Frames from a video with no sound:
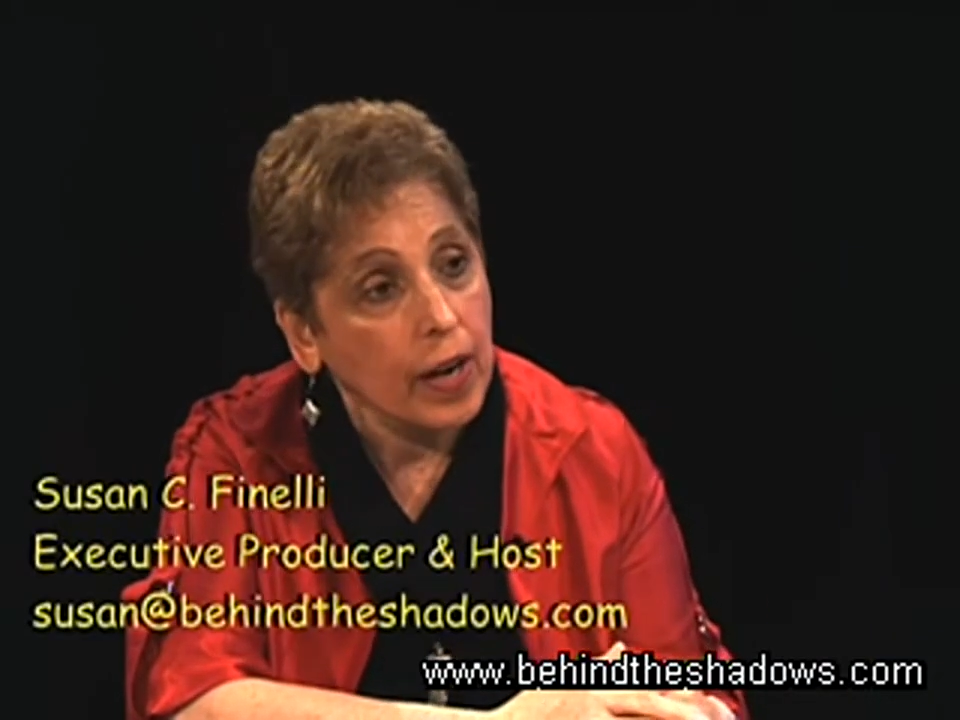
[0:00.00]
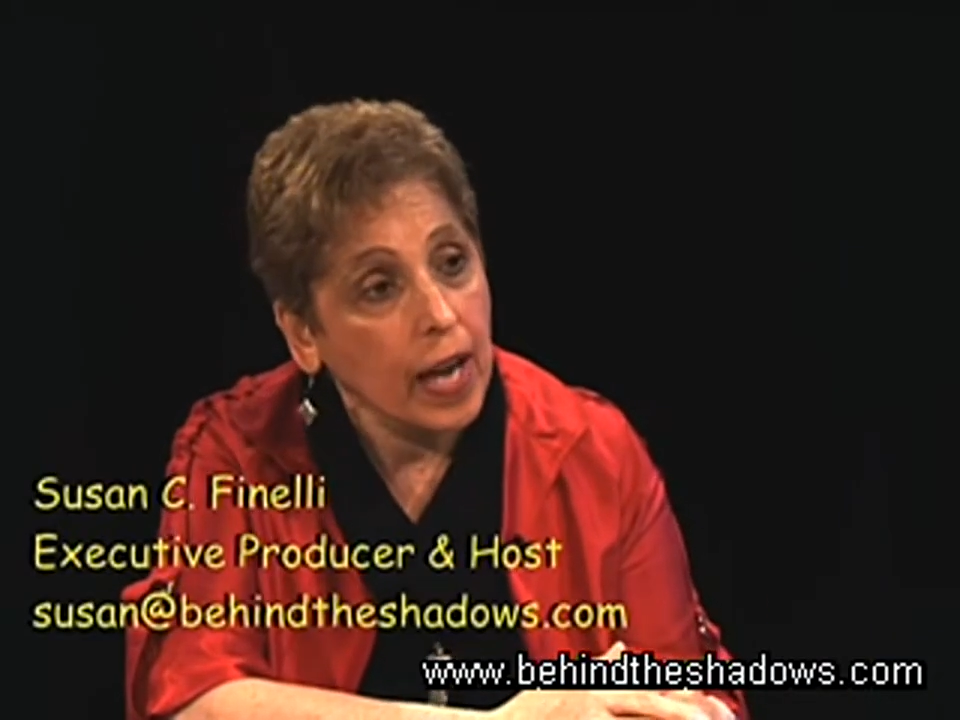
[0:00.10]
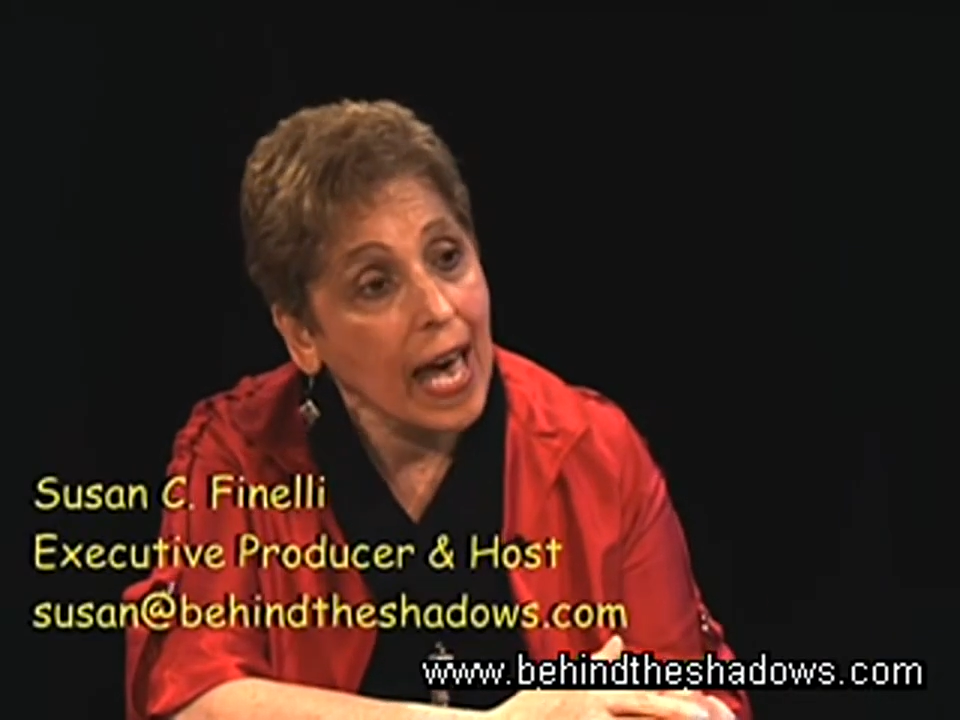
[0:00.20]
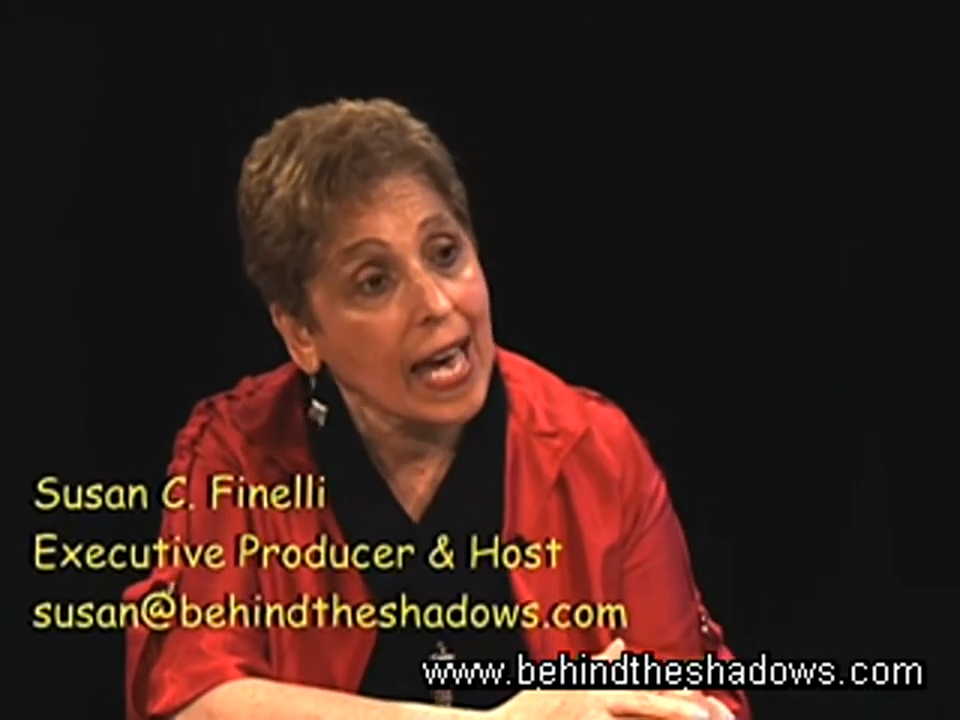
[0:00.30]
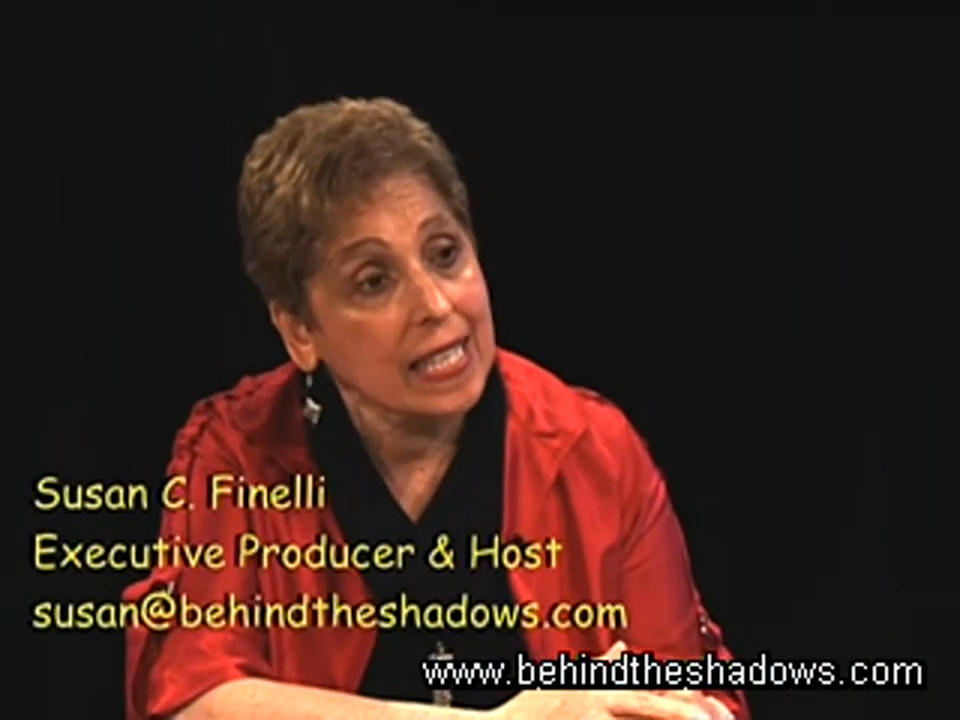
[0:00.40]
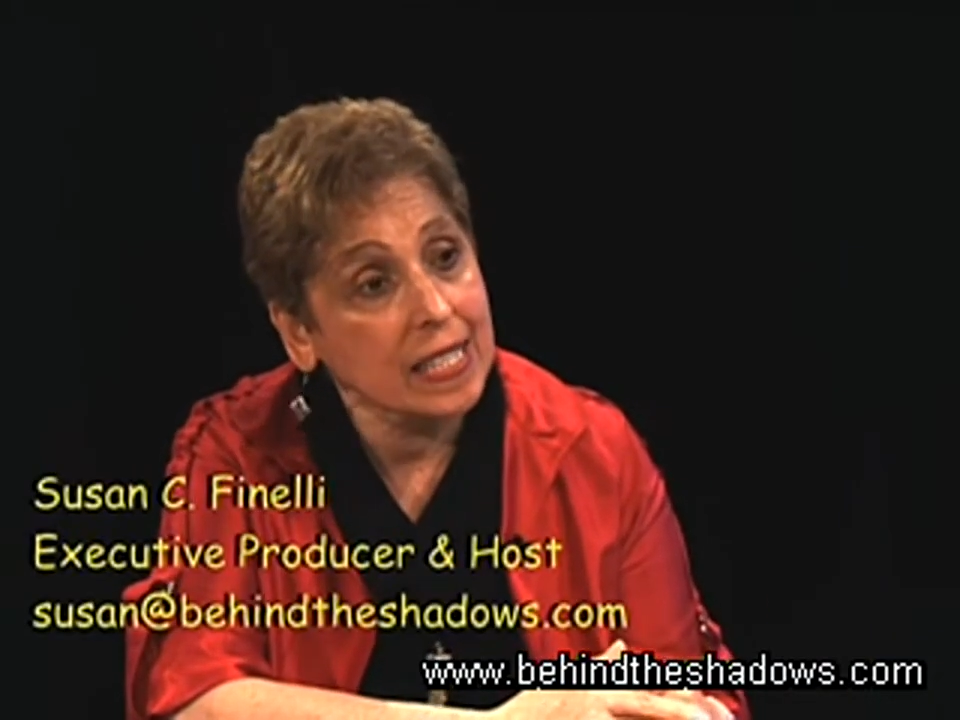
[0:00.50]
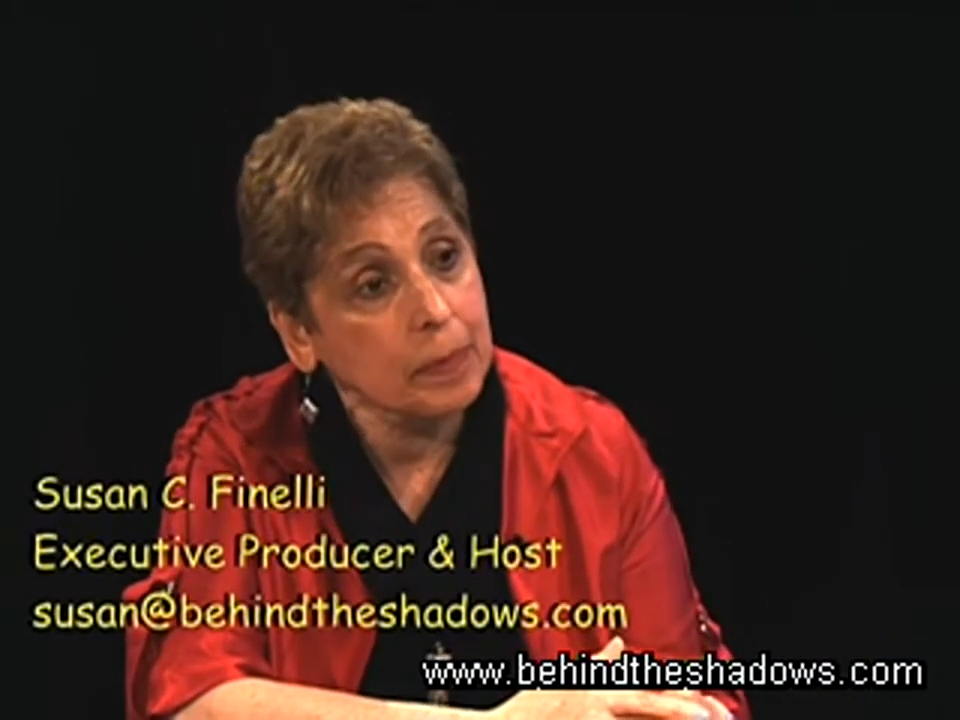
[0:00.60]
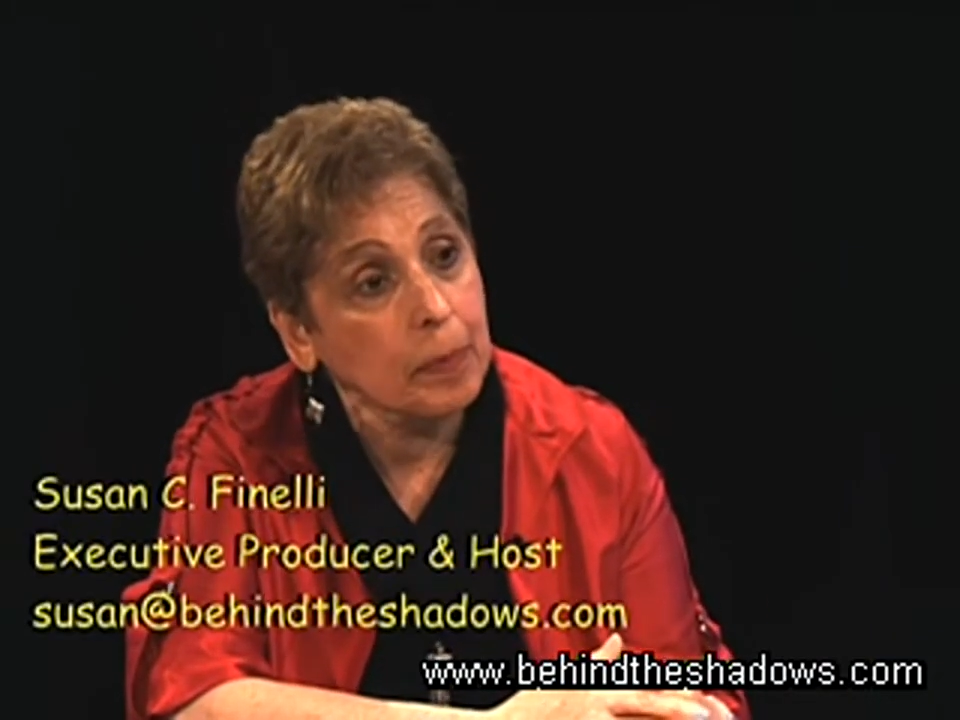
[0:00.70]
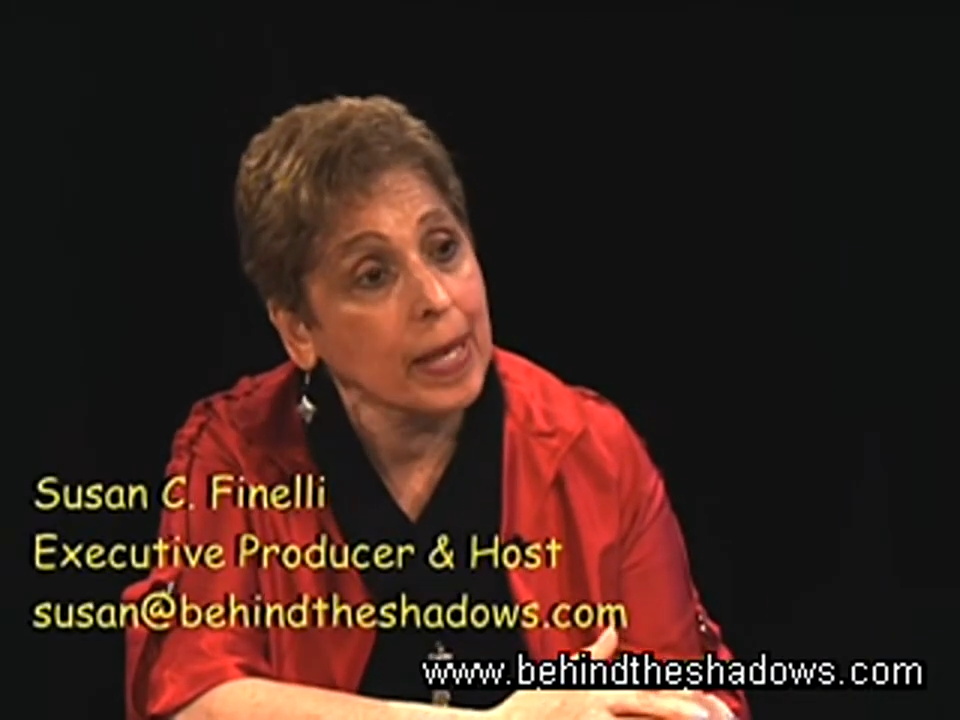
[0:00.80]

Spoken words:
has